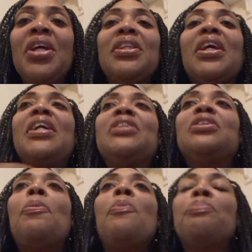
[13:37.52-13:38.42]

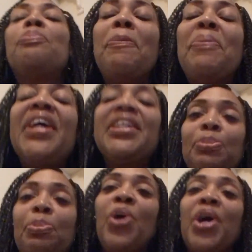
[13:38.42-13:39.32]
The biggest
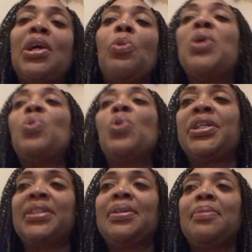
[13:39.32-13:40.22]
point that we
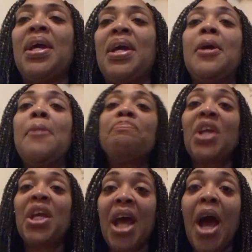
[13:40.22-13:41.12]
wanted to make
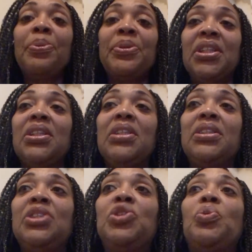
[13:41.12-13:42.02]
in our particular
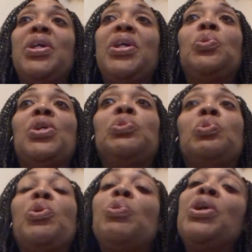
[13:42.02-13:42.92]
situation was,
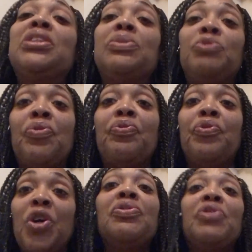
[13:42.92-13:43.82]
we wanted to,
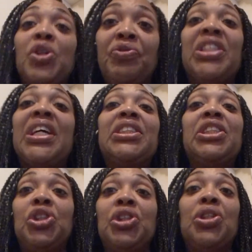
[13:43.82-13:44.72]
first of all, is for Dexter
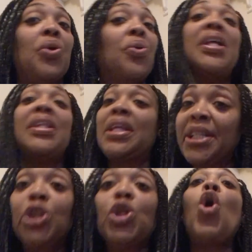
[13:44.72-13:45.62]
to know that it
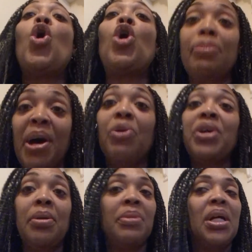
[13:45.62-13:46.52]
is all about
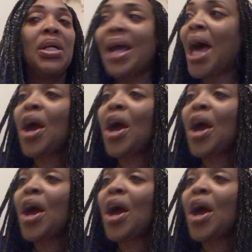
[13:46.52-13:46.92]
him. Right.